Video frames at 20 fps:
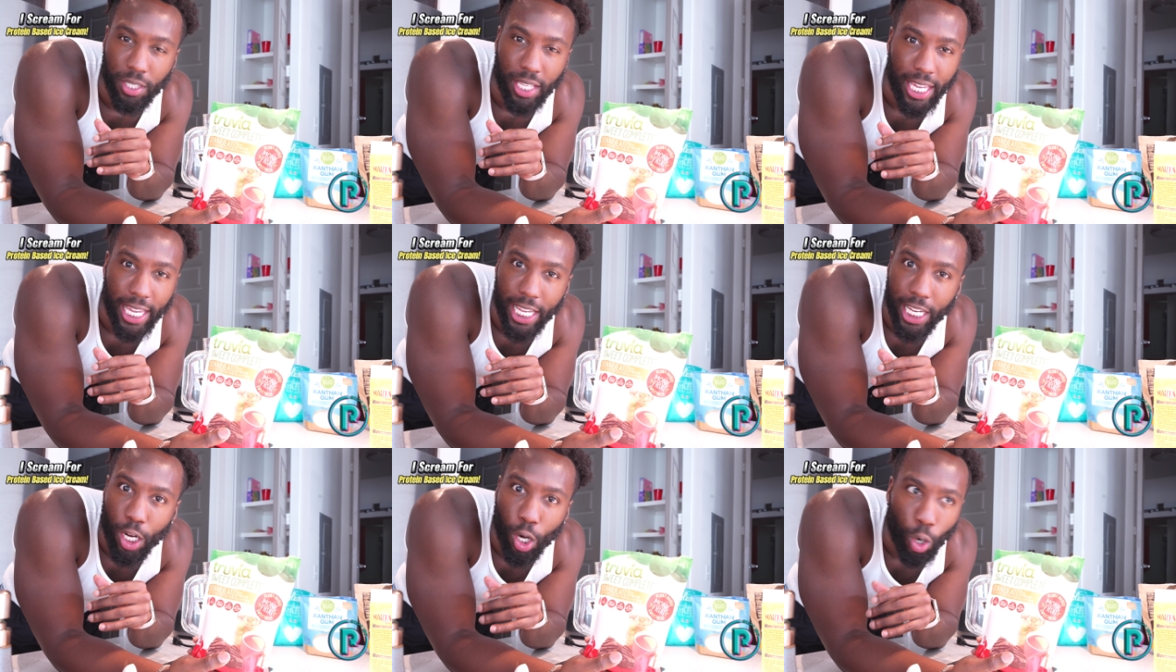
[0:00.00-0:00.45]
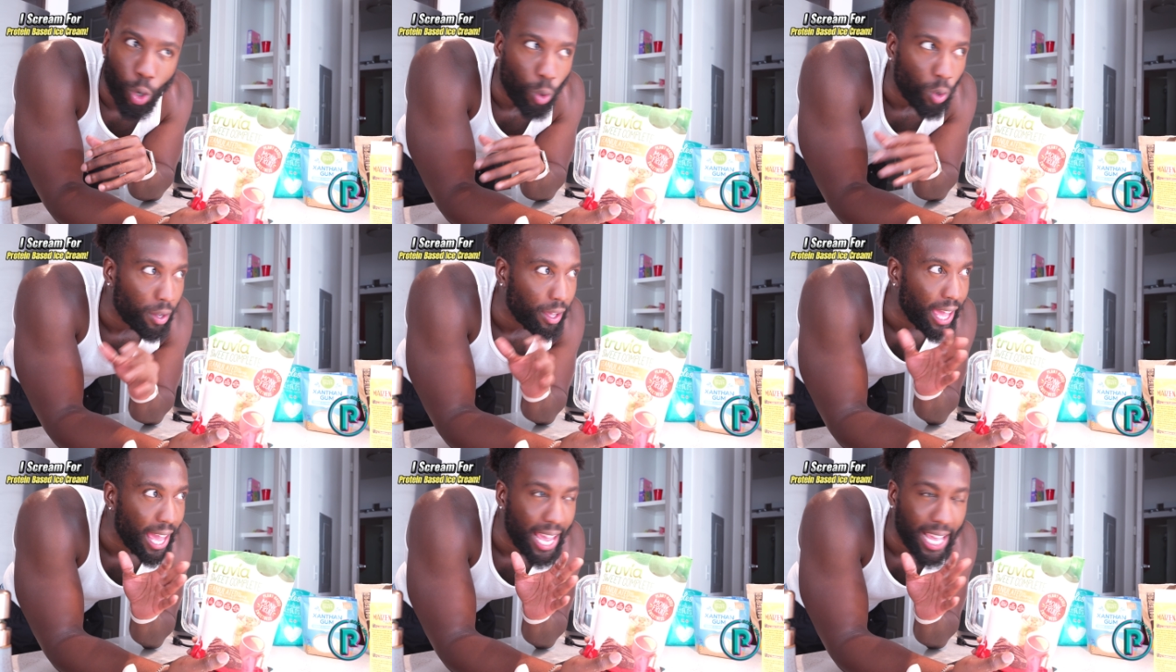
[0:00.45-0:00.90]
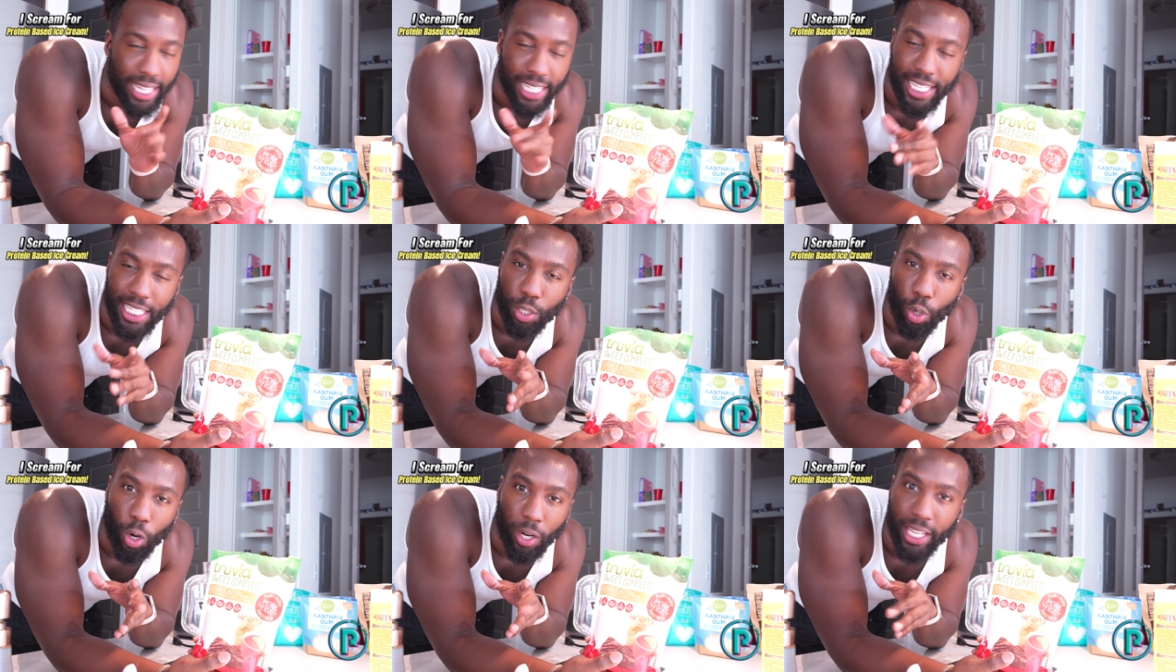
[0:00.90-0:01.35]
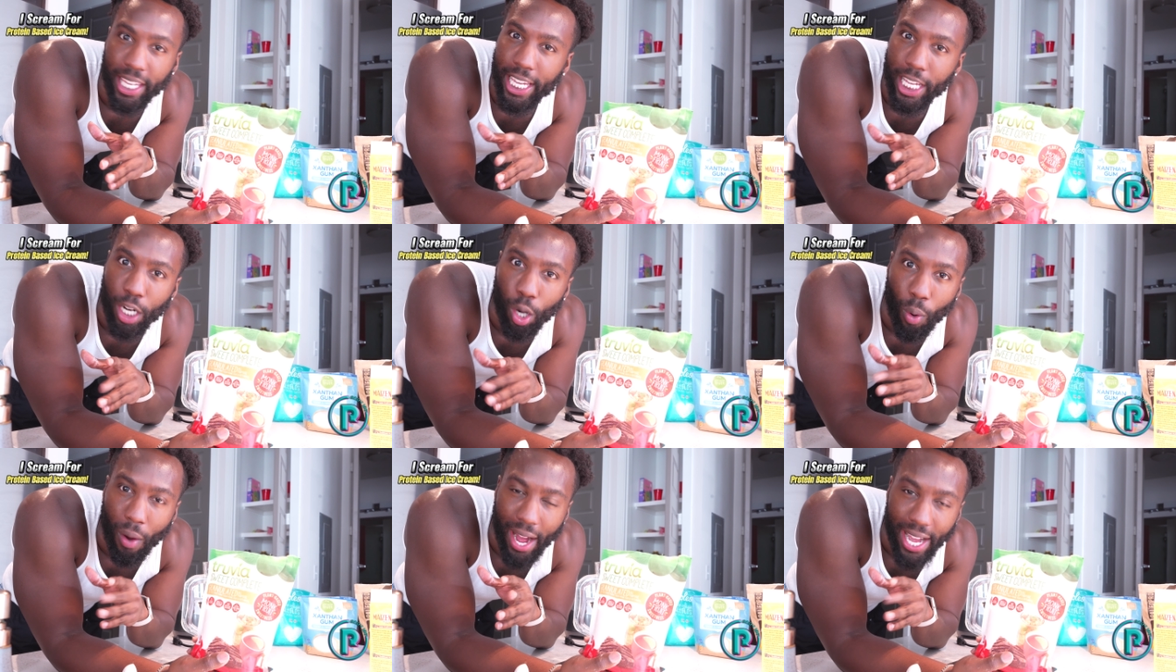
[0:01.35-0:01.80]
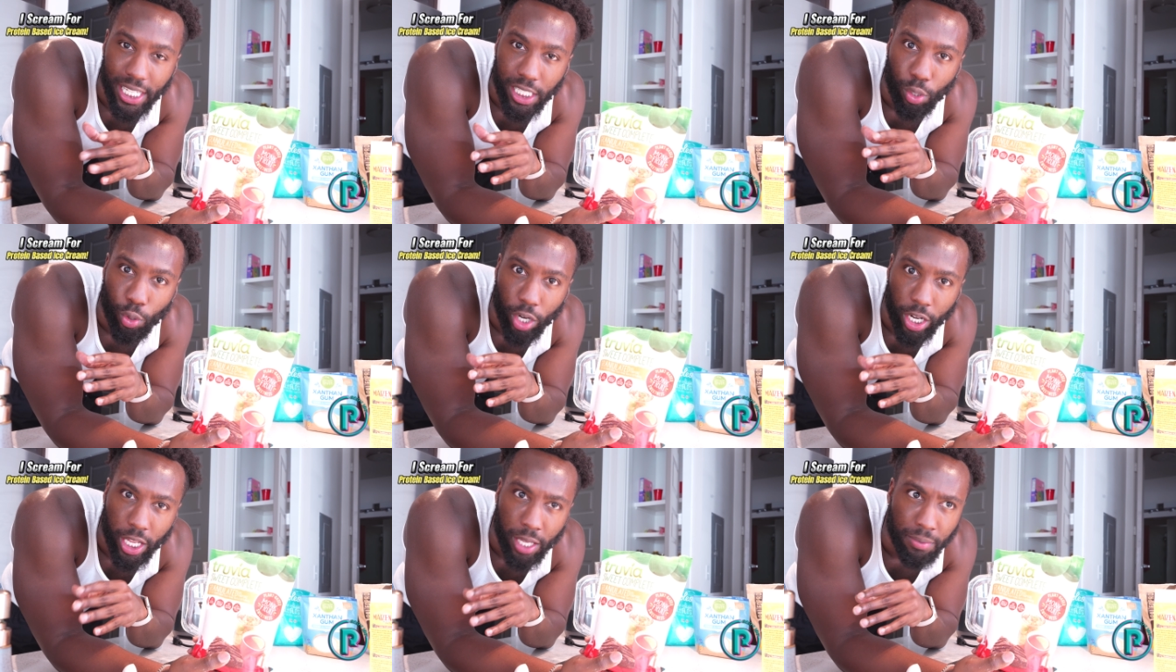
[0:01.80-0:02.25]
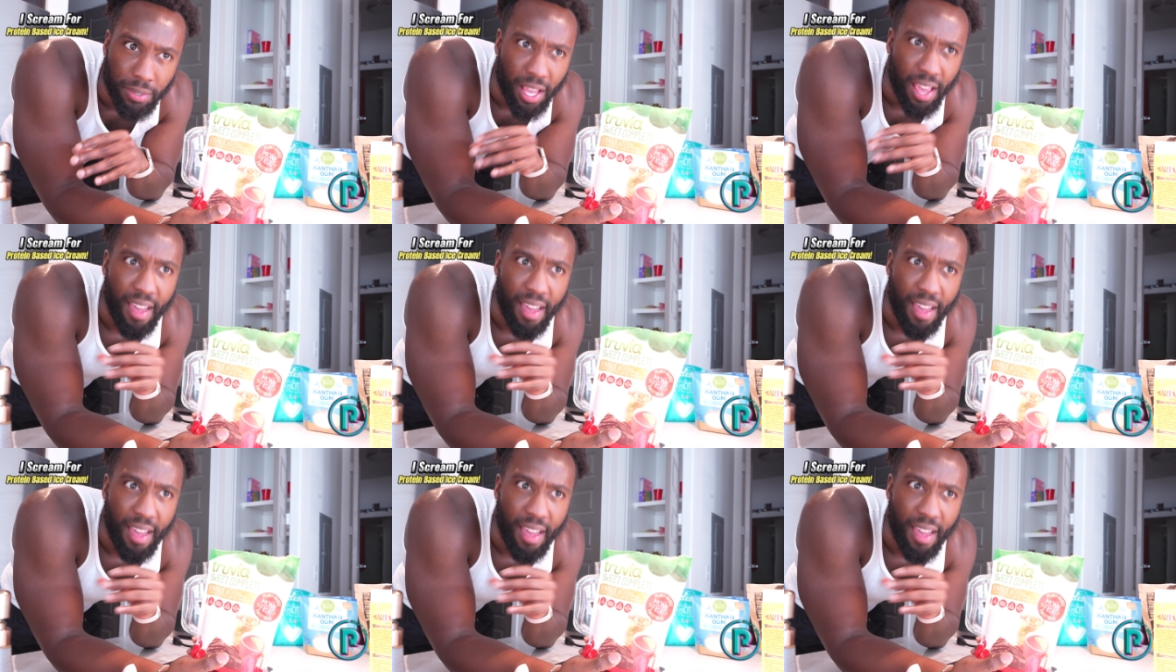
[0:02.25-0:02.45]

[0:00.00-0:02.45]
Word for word: keto candies or keto ice creams